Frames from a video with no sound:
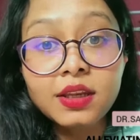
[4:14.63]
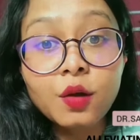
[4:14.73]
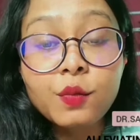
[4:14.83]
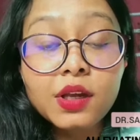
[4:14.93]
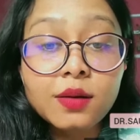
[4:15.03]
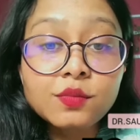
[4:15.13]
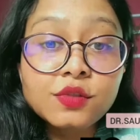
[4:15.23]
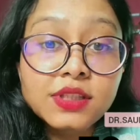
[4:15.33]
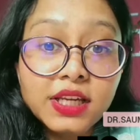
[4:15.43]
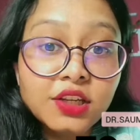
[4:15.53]
Now we come
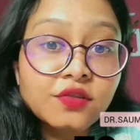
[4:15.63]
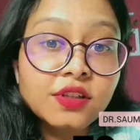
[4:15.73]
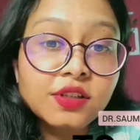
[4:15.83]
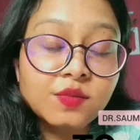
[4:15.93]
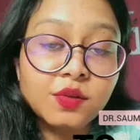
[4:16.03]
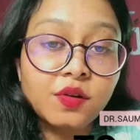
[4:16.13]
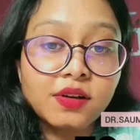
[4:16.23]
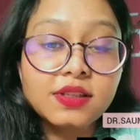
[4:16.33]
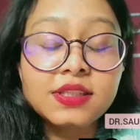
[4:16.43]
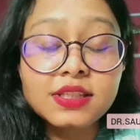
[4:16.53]
to secondary
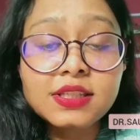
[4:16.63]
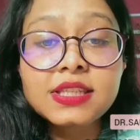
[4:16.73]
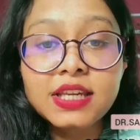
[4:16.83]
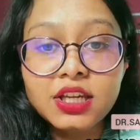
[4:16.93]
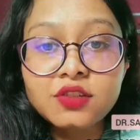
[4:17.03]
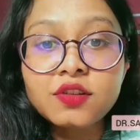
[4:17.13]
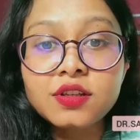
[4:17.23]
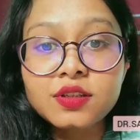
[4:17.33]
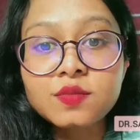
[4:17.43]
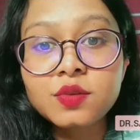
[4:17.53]
dysmenorrhea. Since secondary
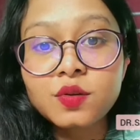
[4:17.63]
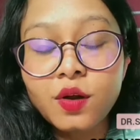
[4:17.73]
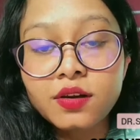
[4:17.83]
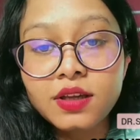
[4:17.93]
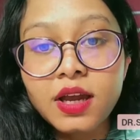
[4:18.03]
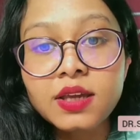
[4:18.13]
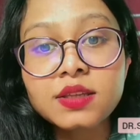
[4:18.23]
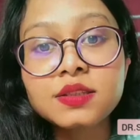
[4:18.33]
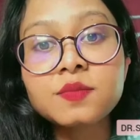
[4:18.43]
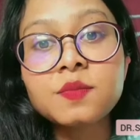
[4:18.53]
dysmenorrhea
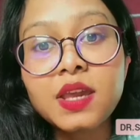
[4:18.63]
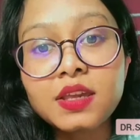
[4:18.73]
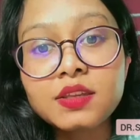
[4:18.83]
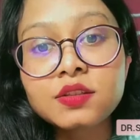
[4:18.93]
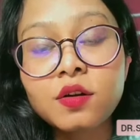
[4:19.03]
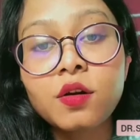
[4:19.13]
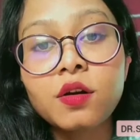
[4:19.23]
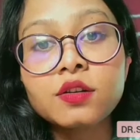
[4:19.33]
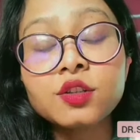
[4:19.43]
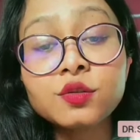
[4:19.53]
is based
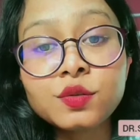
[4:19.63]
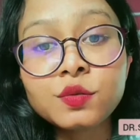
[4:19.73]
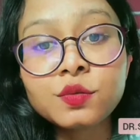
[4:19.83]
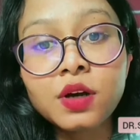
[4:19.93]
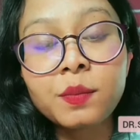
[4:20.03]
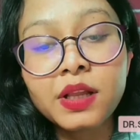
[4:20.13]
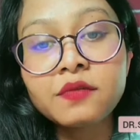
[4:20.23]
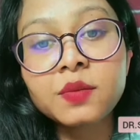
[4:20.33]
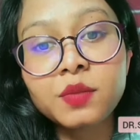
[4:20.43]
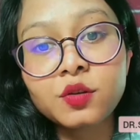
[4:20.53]
or due to a
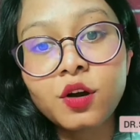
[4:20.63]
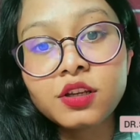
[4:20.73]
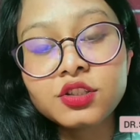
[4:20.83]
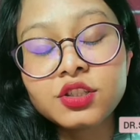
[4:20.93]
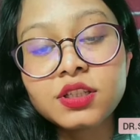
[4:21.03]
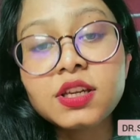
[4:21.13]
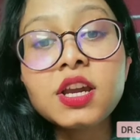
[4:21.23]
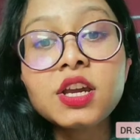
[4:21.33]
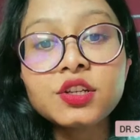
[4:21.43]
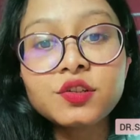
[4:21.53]
pelvic pathology,
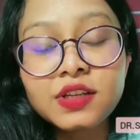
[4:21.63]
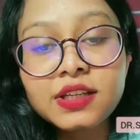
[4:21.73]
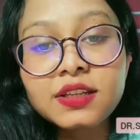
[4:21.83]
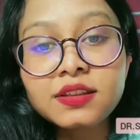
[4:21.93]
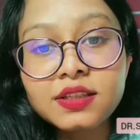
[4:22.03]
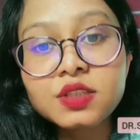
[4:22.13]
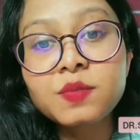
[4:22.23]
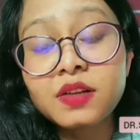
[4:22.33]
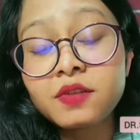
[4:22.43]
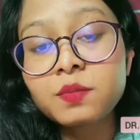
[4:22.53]
treating this
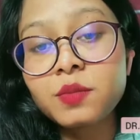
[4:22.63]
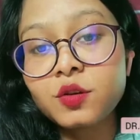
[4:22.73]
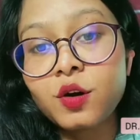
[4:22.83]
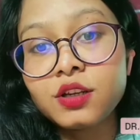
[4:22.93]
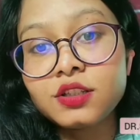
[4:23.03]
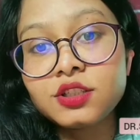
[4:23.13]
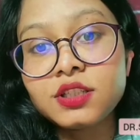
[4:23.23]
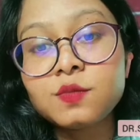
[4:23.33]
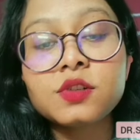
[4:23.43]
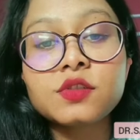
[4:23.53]
pelvic
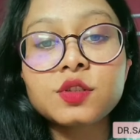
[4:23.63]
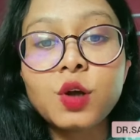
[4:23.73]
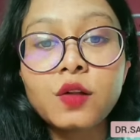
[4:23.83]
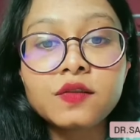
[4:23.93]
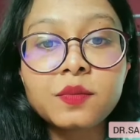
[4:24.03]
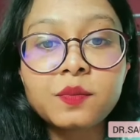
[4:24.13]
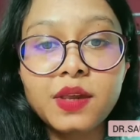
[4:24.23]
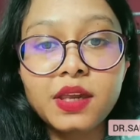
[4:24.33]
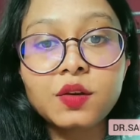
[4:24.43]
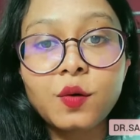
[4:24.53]
pathology will resolve the
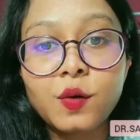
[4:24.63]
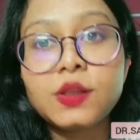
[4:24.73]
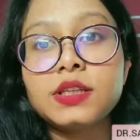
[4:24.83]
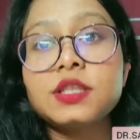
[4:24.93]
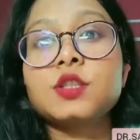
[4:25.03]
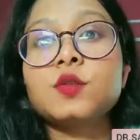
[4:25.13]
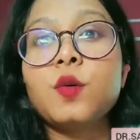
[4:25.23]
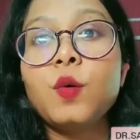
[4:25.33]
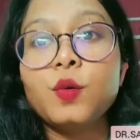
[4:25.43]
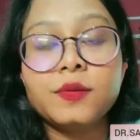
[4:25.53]
pain on its
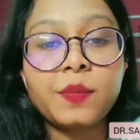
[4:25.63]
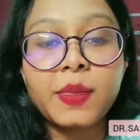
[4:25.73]
own,